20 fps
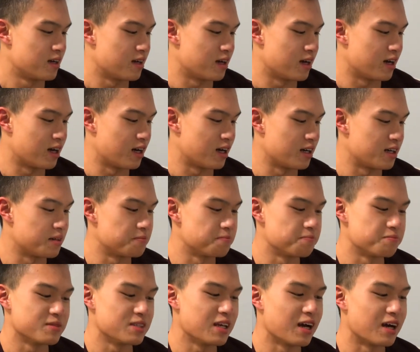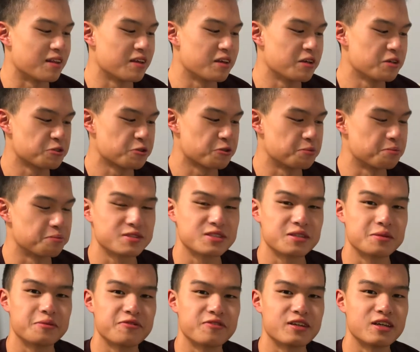Yeah, here's
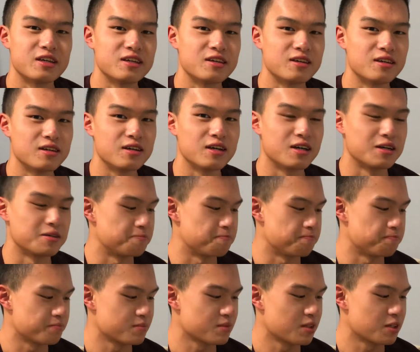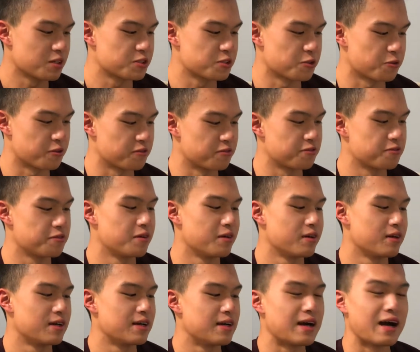some of the sort of
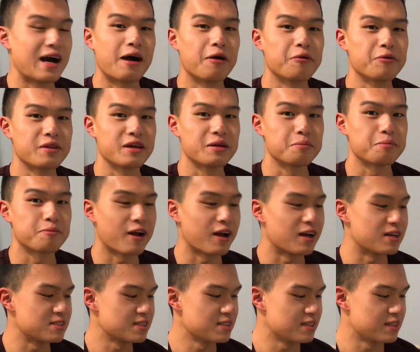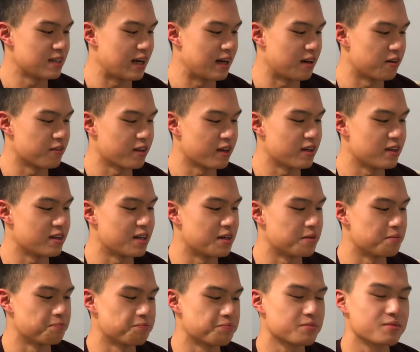how they brand it, how they
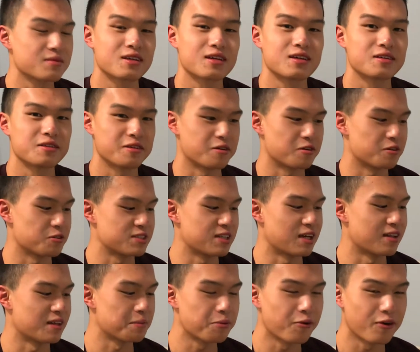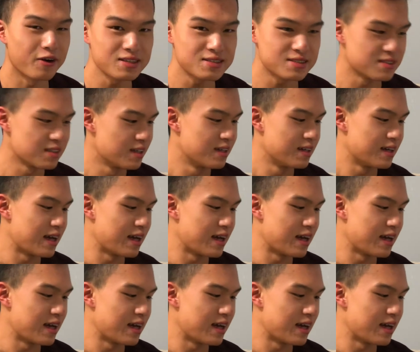their selling points.